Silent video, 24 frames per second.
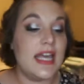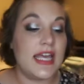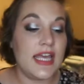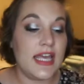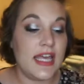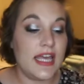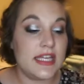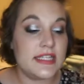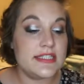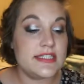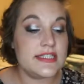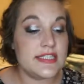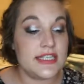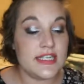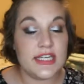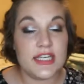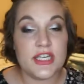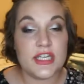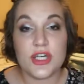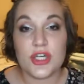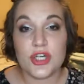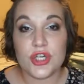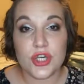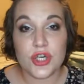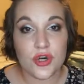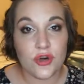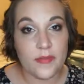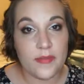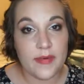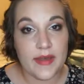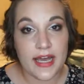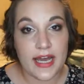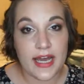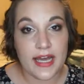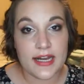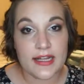it did go
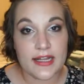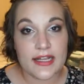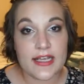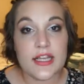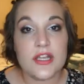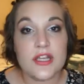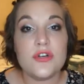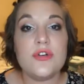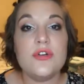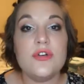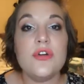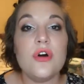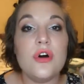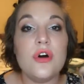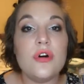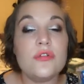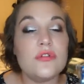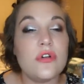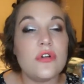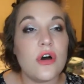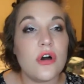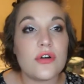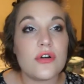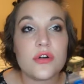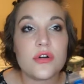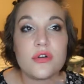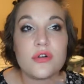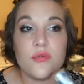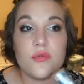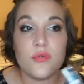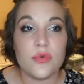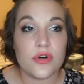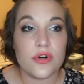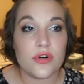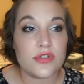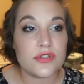bad. It no
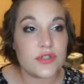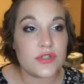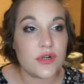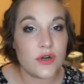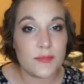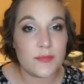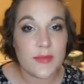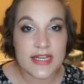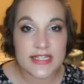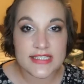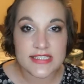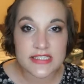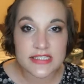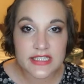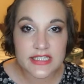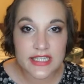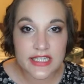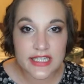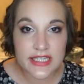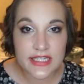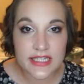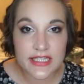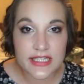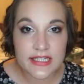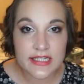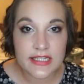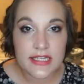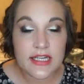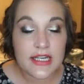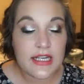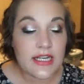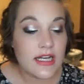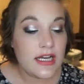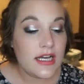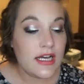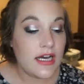longer worked on my skin.
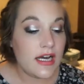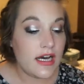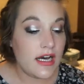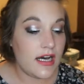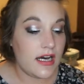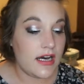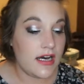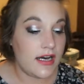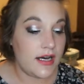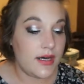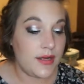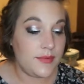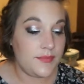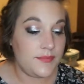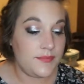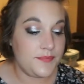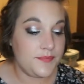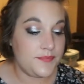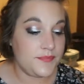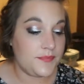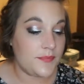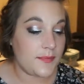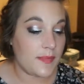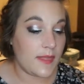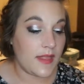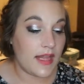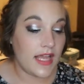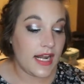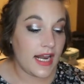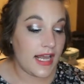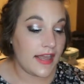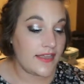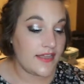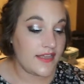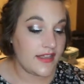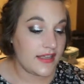
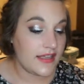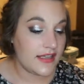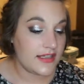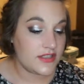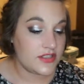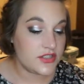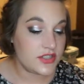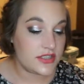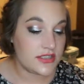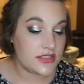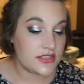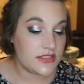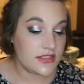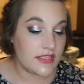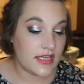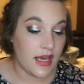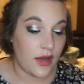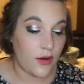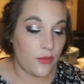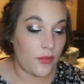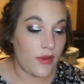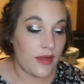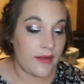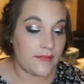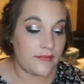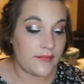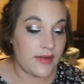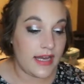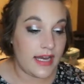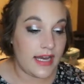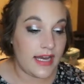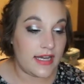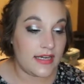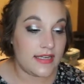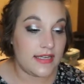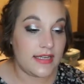And I think it just, yeah, went
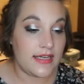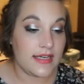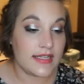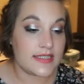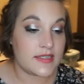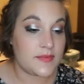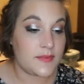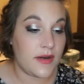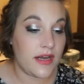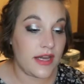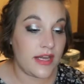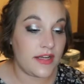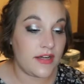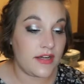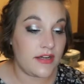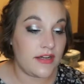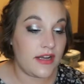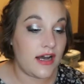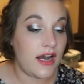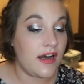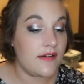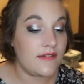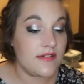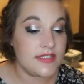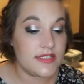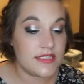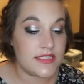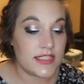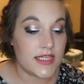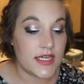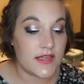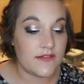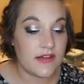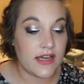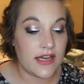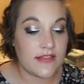bad. It expired.
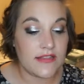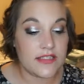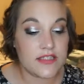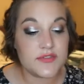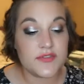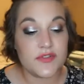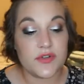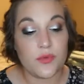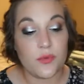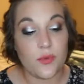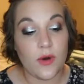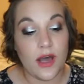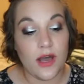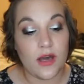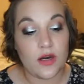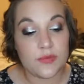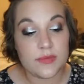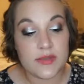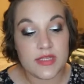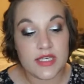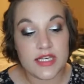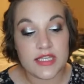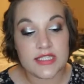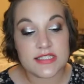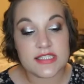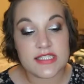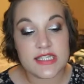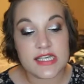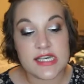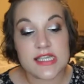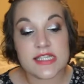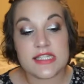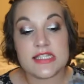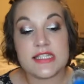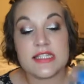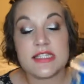Obviously, I've had this for a while because
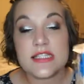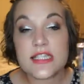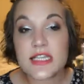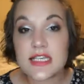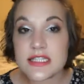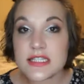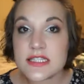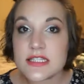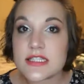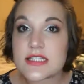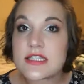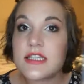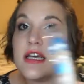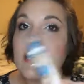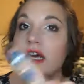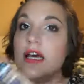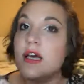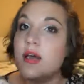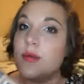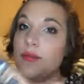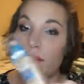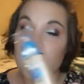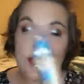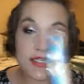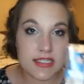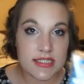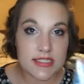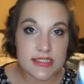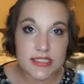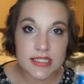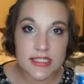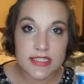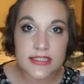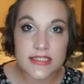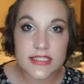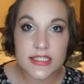it has since been
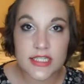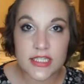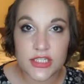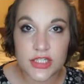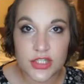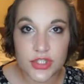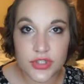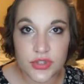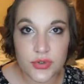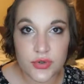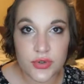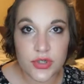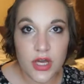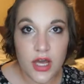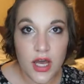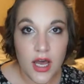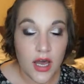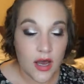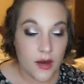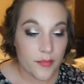discontinued.